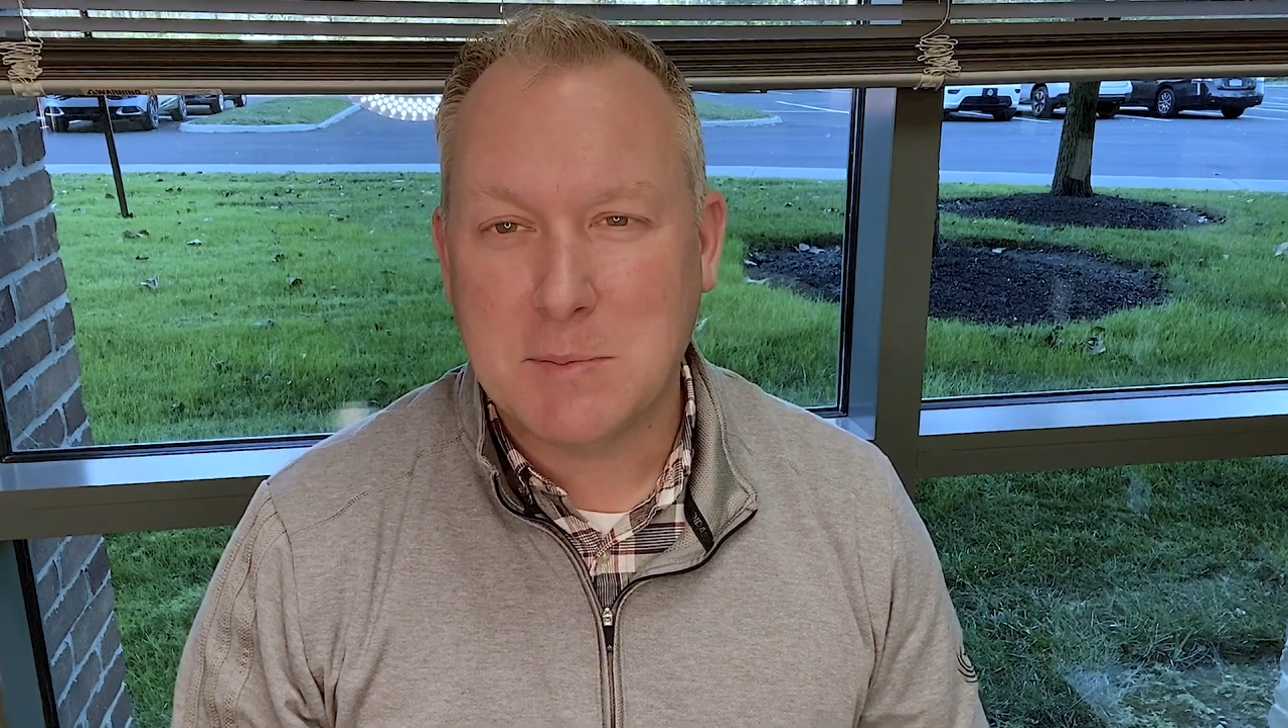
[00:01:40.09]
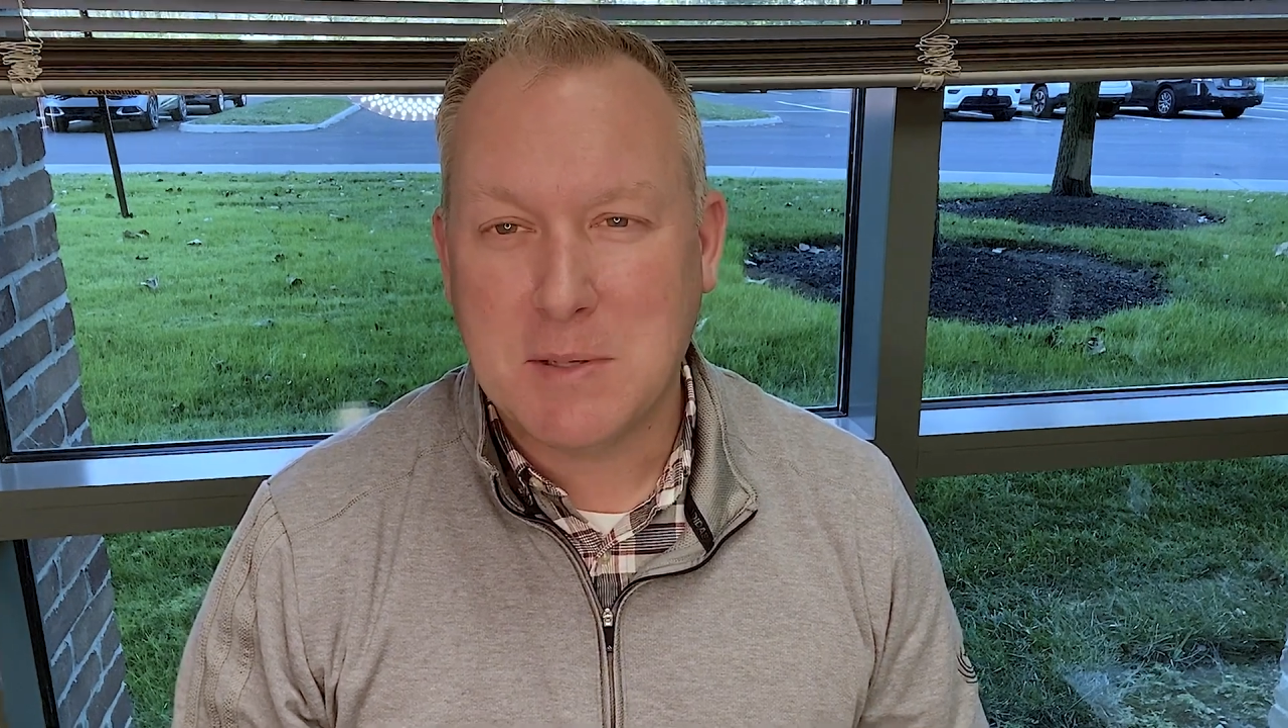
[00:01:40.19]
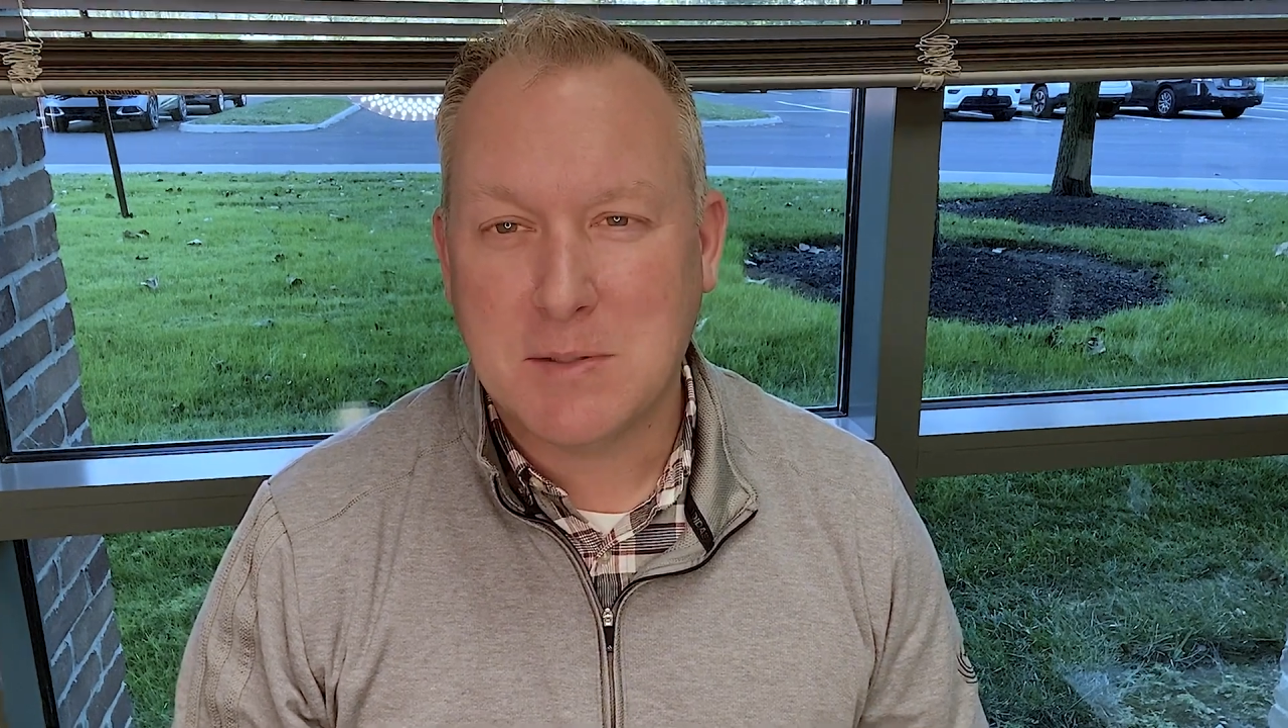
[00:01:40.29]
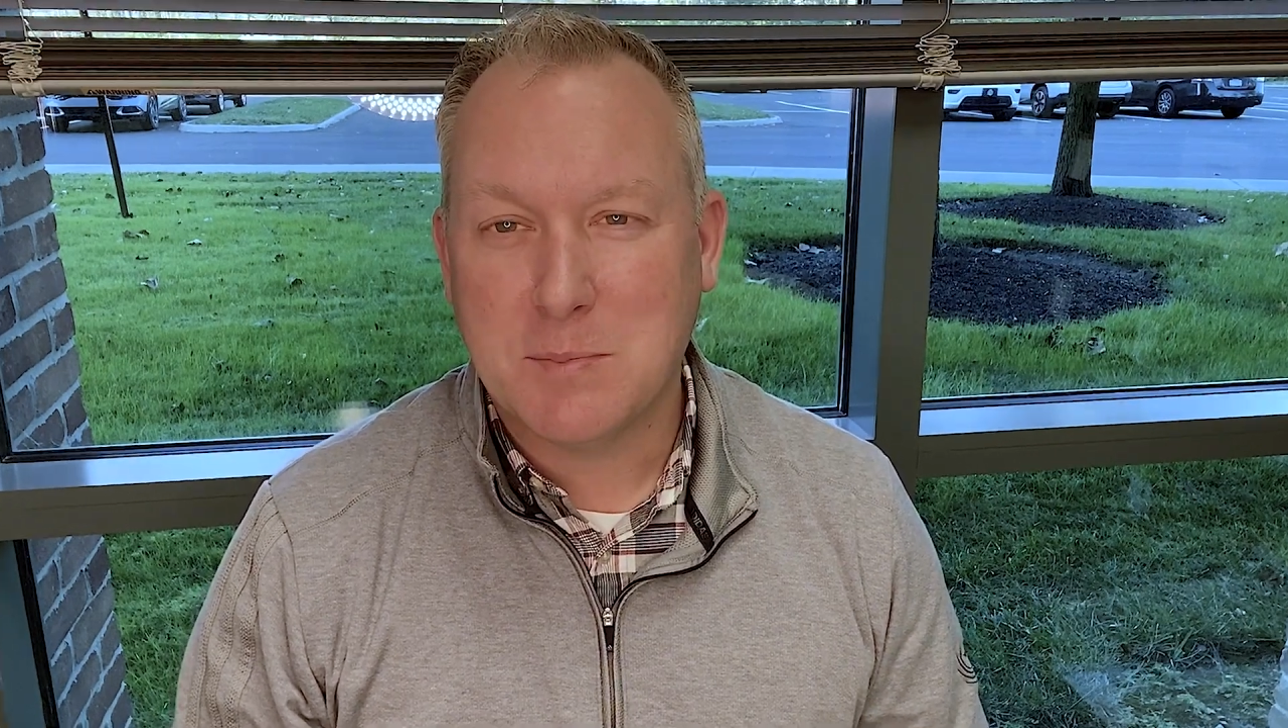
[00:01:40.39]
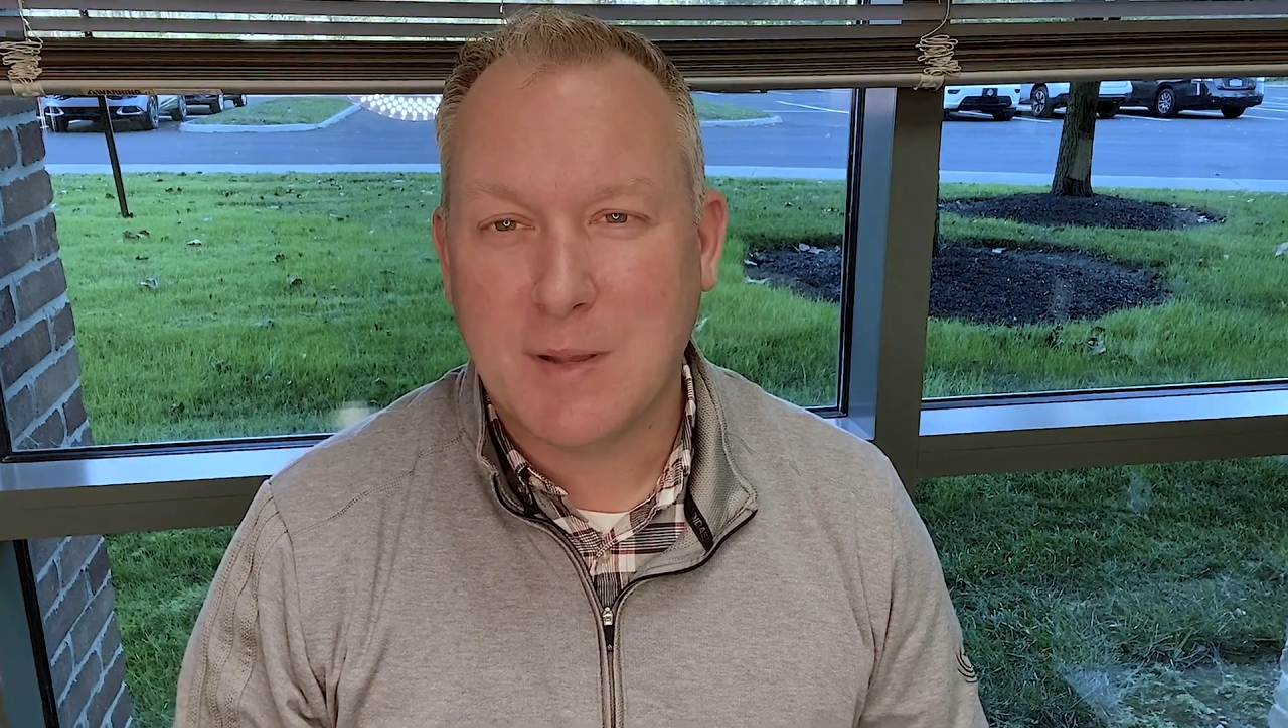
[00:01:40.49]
expensive